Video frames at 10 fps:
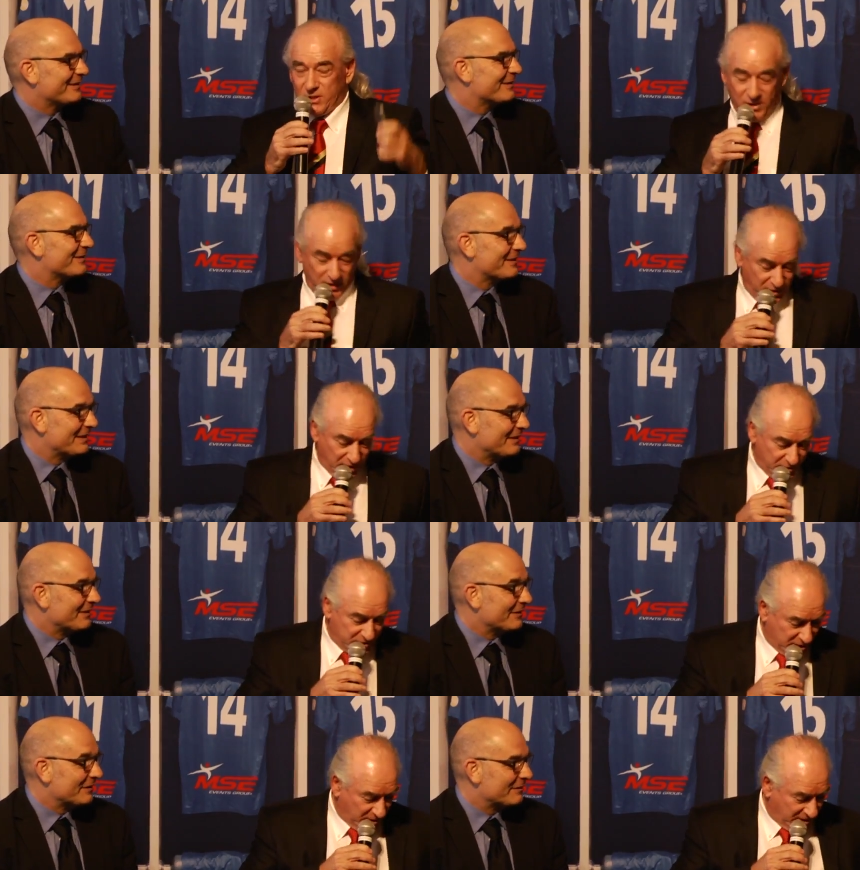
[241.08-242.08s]
Speaker 1: You, you know,
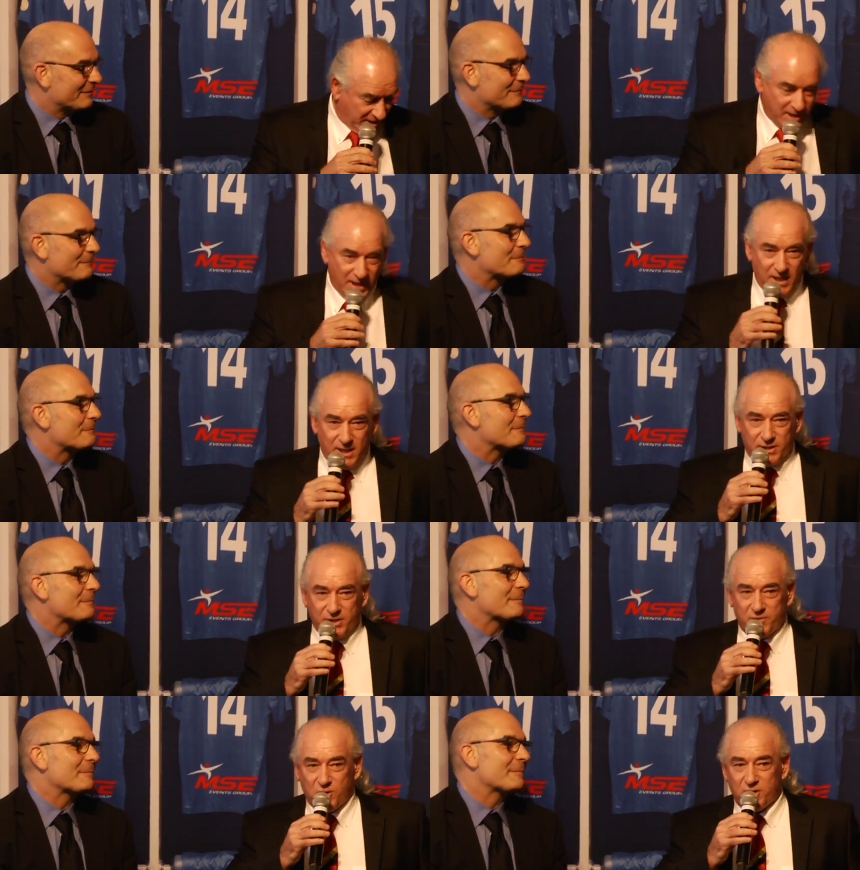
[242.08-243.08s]
so
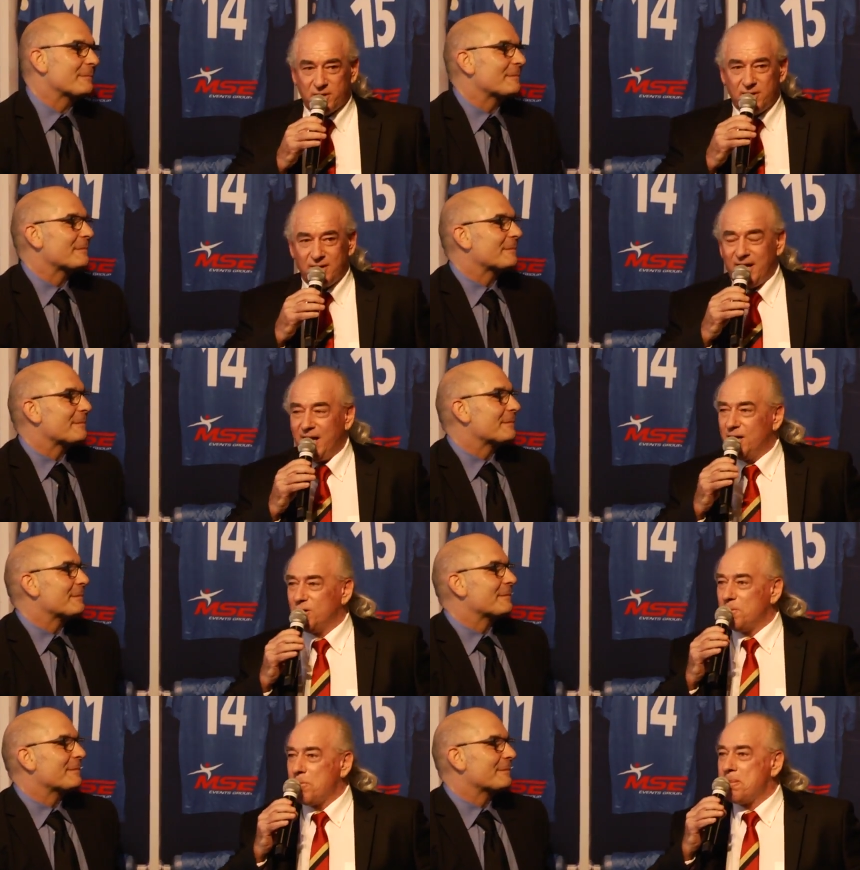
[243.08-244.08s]
you've got
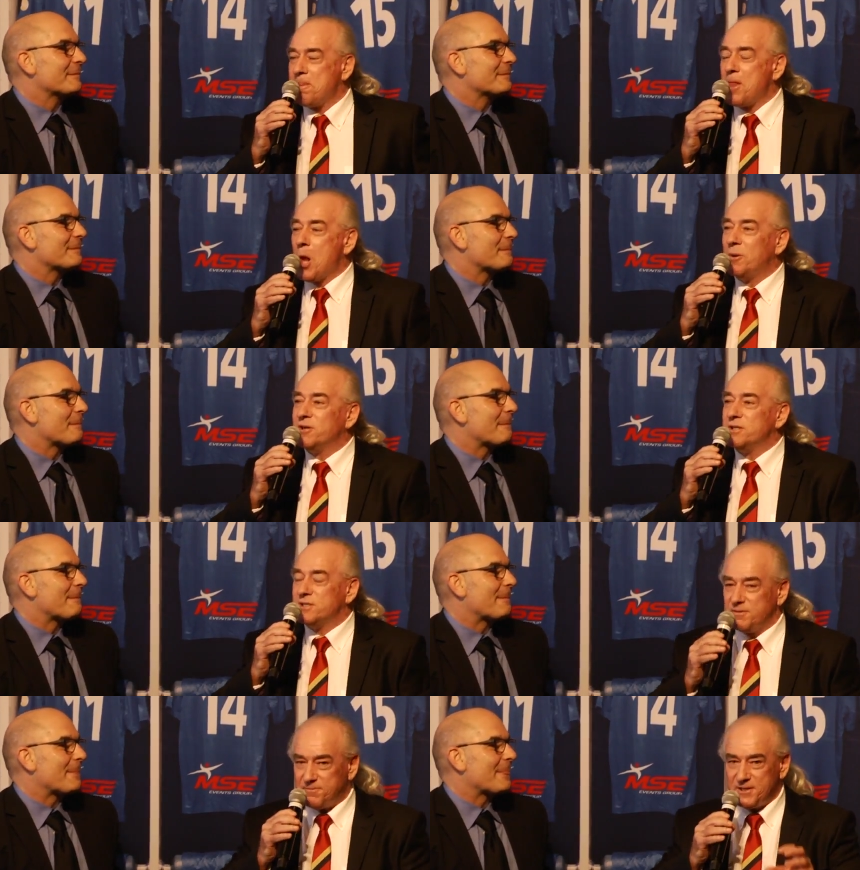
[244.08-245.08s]
our
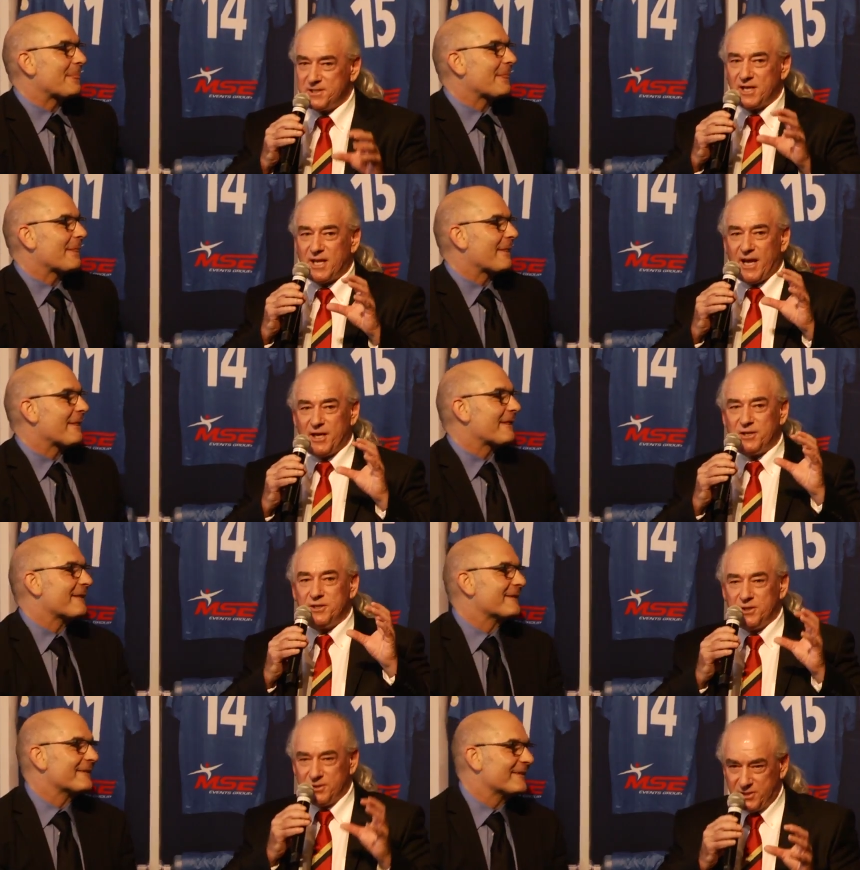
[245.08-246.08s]

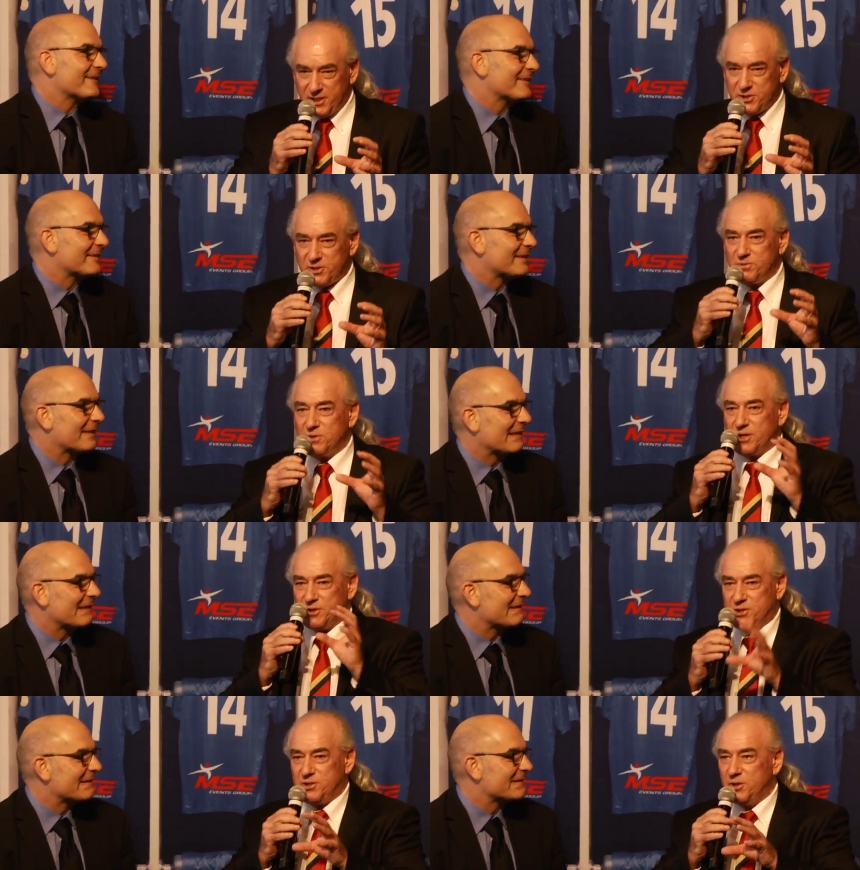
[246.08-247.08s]
sophisticated digital
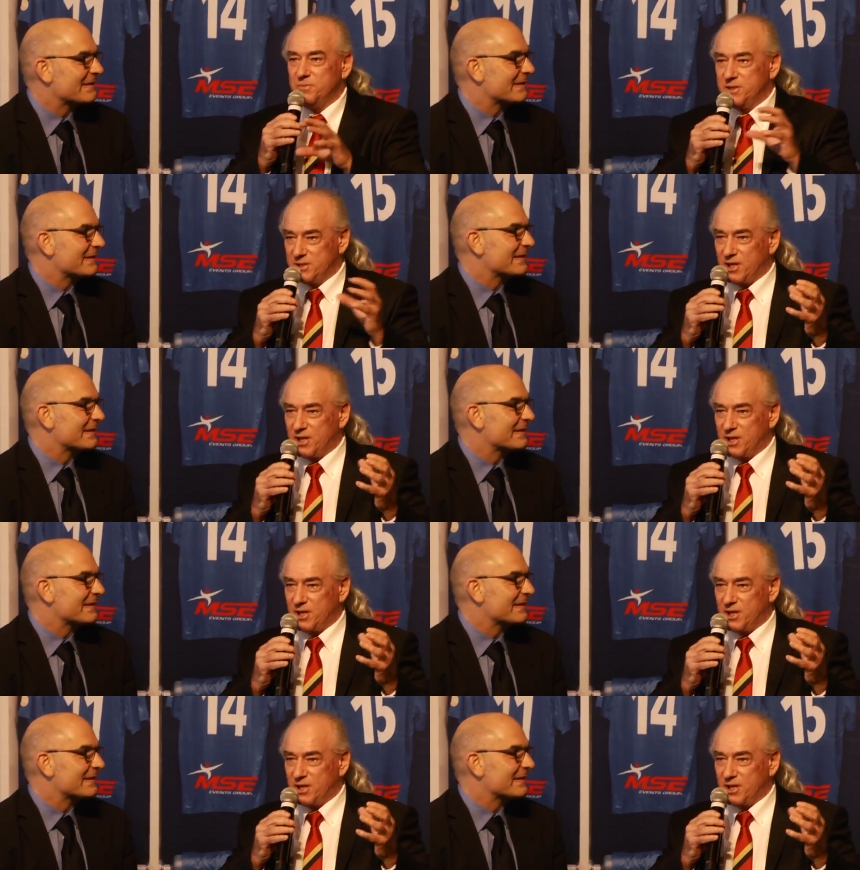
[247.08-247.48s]
consumers